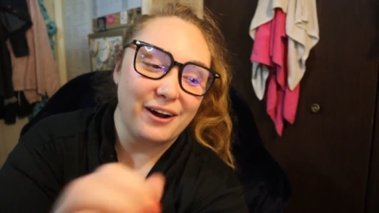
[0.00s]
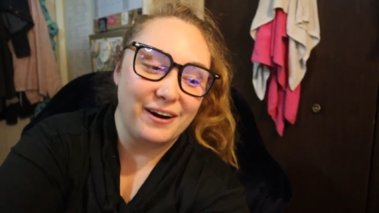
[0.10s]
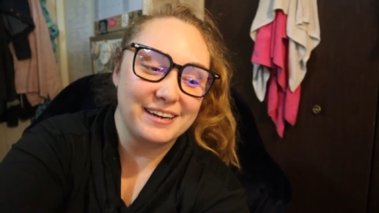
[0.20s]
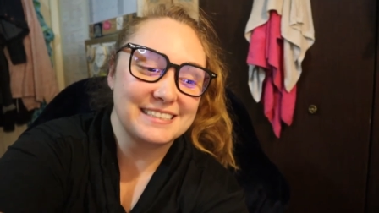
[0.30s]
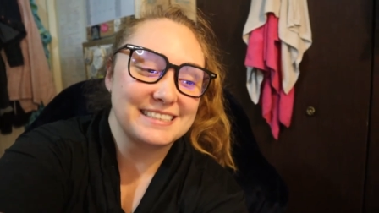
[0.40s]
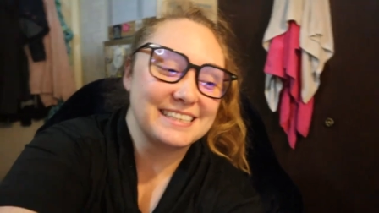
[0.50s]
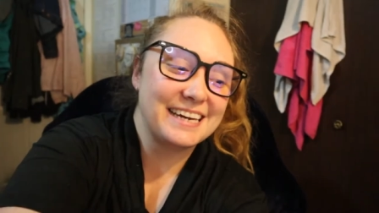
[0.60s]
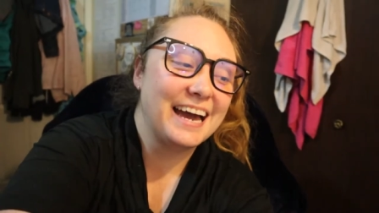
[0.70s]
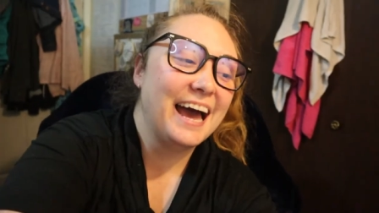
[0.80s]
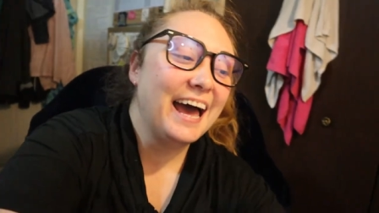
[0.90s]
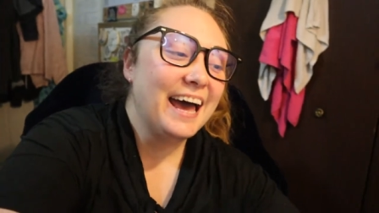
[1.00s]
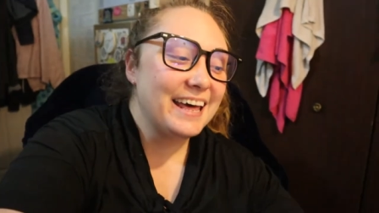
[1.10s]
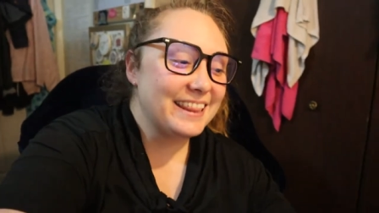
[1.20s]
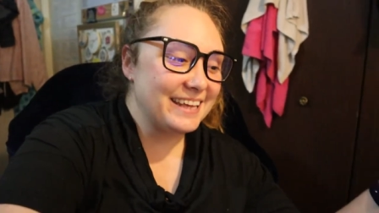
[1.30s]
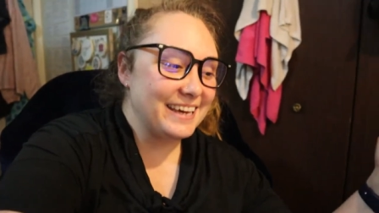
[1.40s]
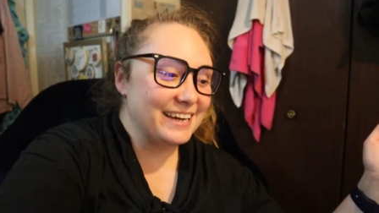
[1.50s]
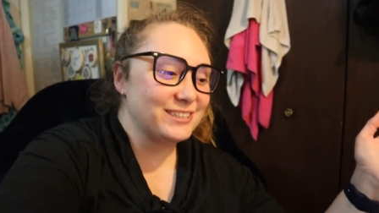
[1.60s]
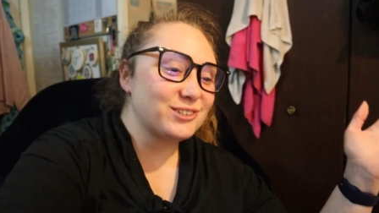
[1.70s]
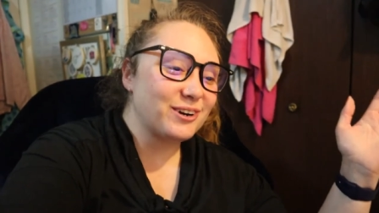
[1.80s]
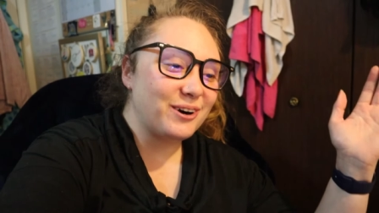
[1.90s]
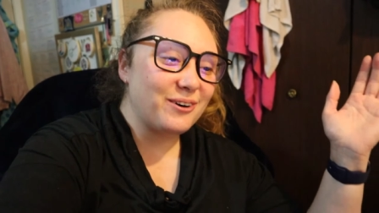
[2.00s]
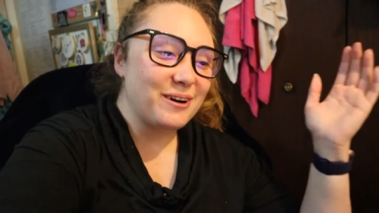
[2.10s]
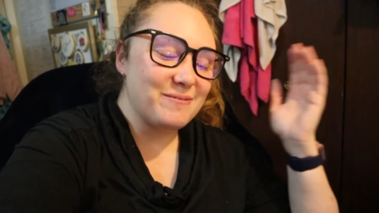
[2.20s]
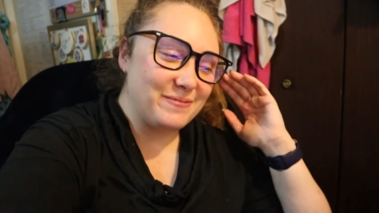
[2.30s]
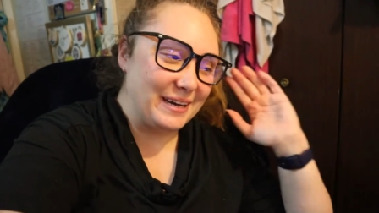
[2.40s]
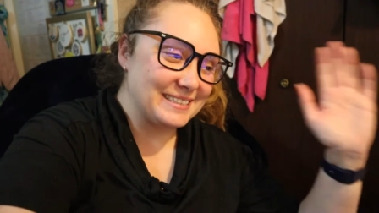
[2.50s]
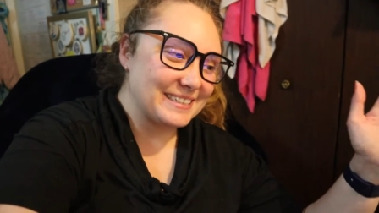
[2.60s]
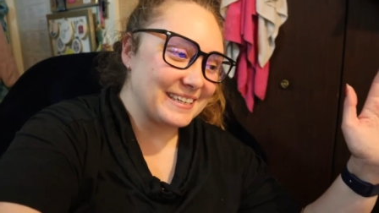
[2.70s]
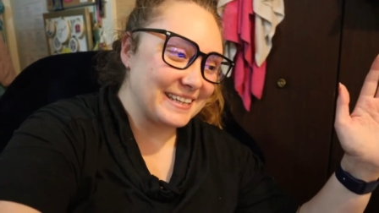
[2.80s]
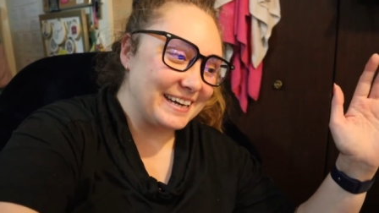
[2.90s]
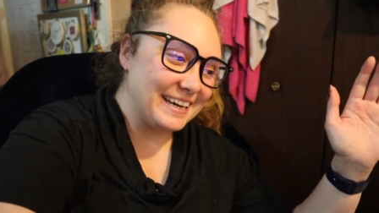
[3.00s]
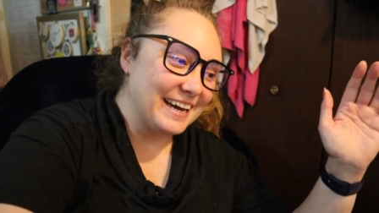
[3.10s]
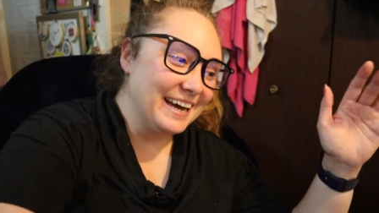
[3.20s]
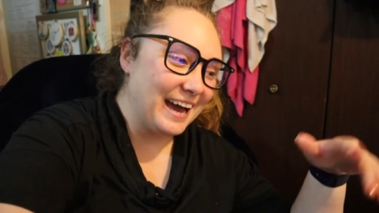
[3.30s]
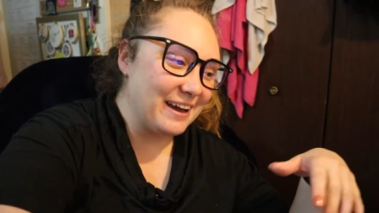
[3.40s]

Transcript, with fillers: and honestly, the intro basically,